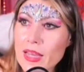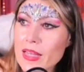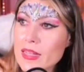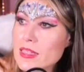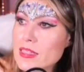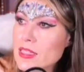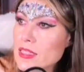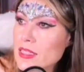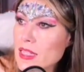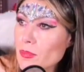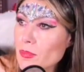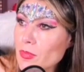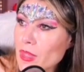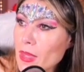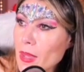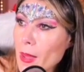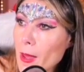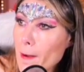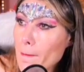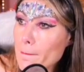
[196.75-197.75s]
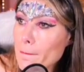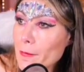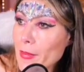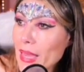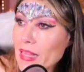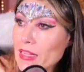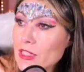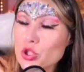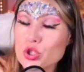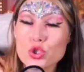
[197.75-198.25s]
This is something
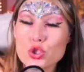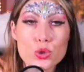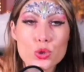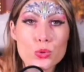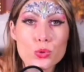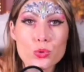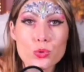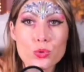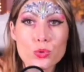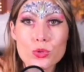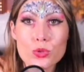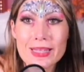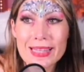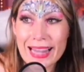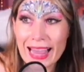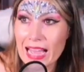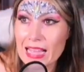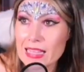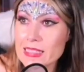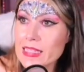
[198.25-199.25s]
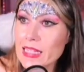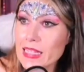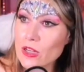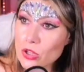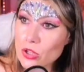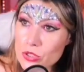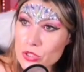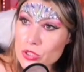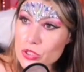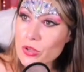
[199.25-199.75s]
meant to last and
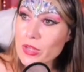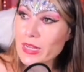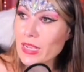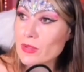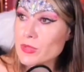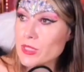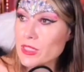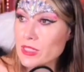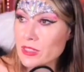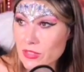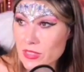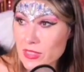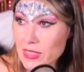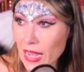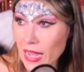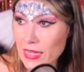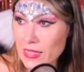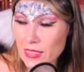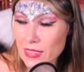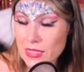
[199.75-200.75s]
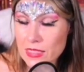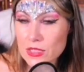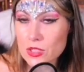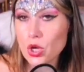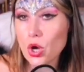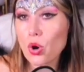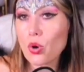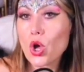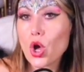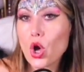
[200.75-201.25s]
also it comes in different sizes
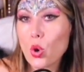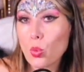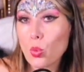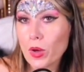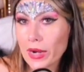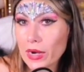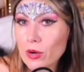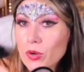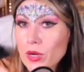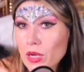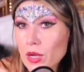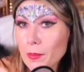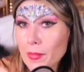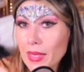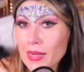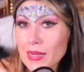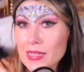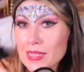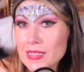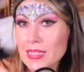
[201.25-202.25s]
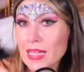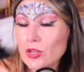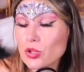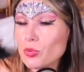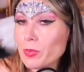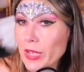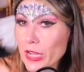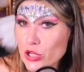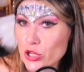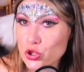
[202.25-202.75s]
so what i recommend is that you
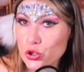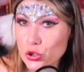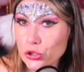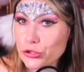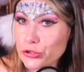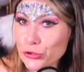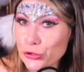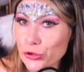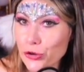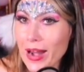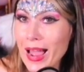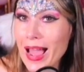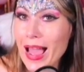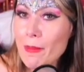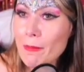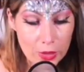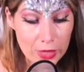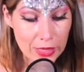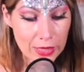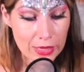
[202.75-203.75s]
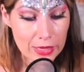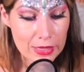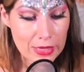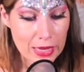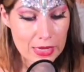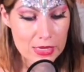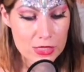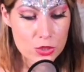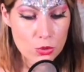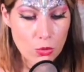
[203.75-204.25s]
measure your door i really
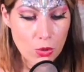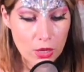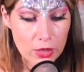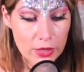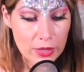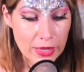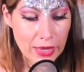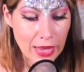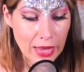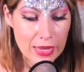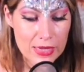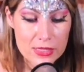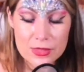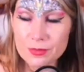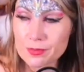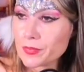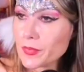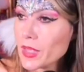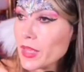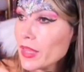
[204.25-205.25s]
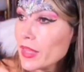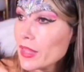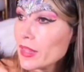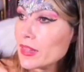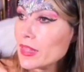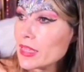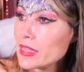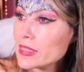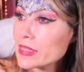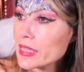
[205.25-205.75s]
nice quality guys
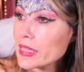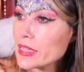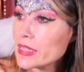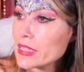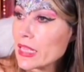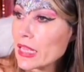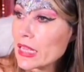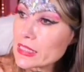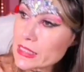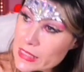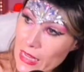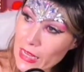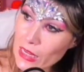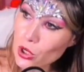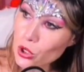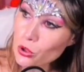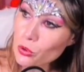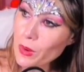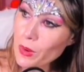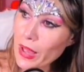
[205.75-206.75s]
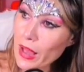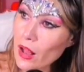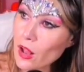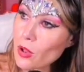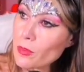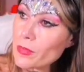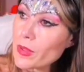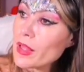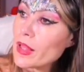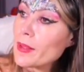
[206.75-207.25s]
this is a deco
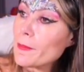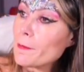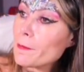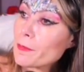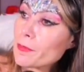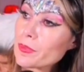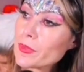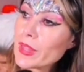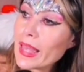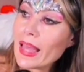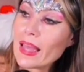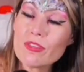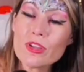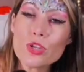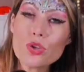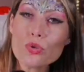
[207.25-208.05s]
realm heavy